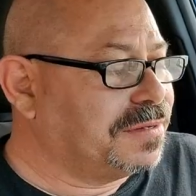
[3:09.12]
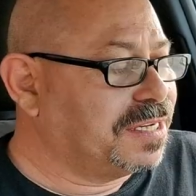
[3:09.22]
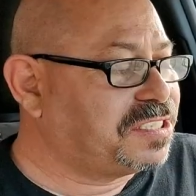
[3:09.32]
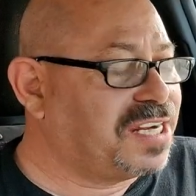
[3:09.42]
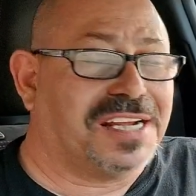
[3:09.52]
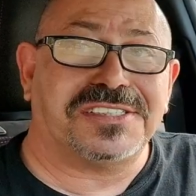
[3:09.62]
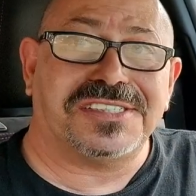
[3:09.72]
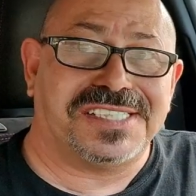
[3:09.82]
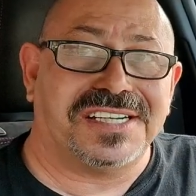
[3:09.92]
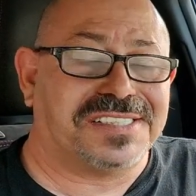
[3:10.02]
The shells
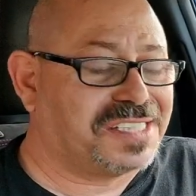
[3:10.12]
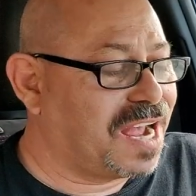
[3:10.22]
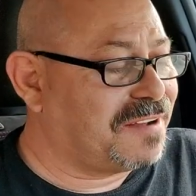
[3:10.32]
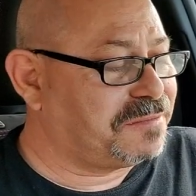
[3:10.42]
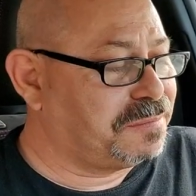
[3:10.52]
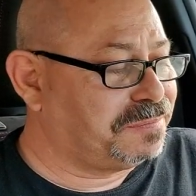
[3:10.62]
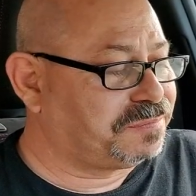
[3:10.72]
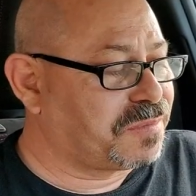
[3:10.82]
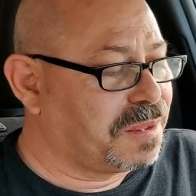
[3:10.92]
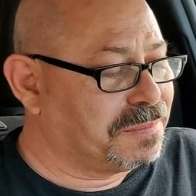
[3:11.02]
are still soft,
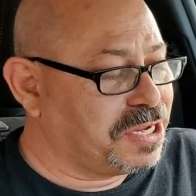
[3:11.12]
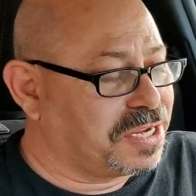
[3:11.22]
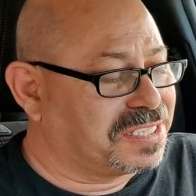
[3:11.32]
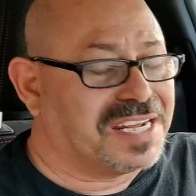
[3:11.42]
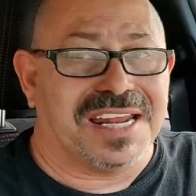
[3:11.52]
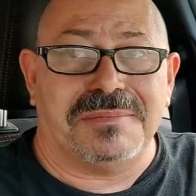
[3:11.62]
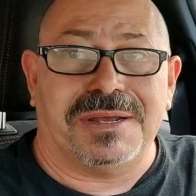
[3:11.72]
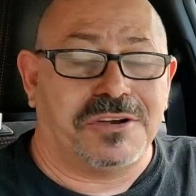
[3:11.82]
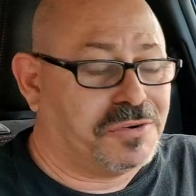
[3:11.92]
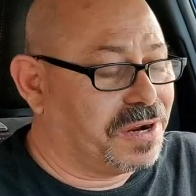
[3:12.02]
but you can tell they've
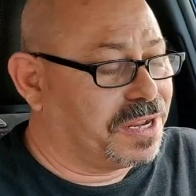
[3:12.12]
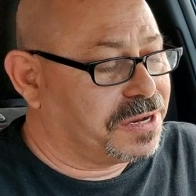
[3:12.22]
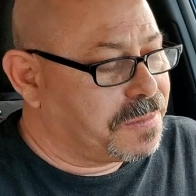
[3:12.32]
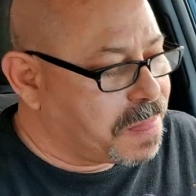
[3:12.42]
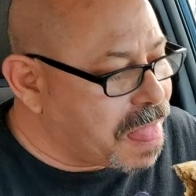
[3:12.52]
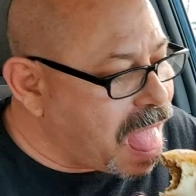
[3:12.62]
been grilled.